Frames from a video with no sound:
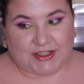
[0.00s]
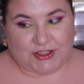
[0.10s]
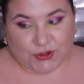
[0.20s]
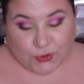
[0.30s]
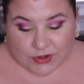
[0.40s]

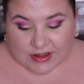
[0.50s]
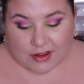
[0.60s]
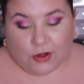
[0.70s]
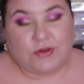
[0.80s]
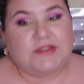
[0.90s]
do with
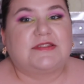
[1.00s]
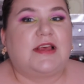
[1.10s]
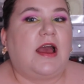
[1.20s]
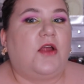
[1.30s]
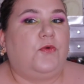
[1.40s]
those.
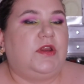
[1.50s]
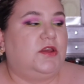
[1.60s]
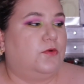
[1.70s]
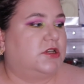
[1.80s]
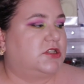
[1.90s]
I
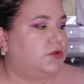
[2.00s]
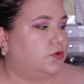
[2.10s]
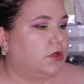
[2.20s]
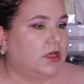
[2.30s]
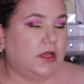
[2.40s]
really want
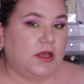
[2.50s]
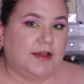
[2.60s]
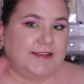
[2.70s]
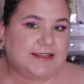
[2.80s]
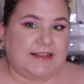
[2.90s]
to
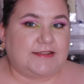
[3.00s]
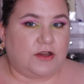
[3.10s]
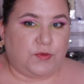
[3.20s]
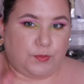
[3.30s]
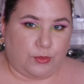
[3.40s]
test
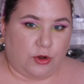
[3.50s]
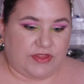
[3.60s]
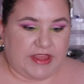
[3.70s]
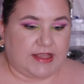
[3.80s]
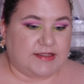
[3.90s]
out more
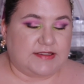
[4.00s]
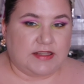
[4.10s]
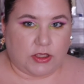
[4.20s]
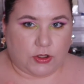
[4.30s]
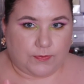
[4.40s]
things
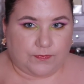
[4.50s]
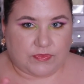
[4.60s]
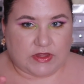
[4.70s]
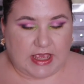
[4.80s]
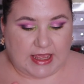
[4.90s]

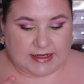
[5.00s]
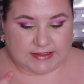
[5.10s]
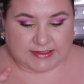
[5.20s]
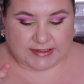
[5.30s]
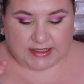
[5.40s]
and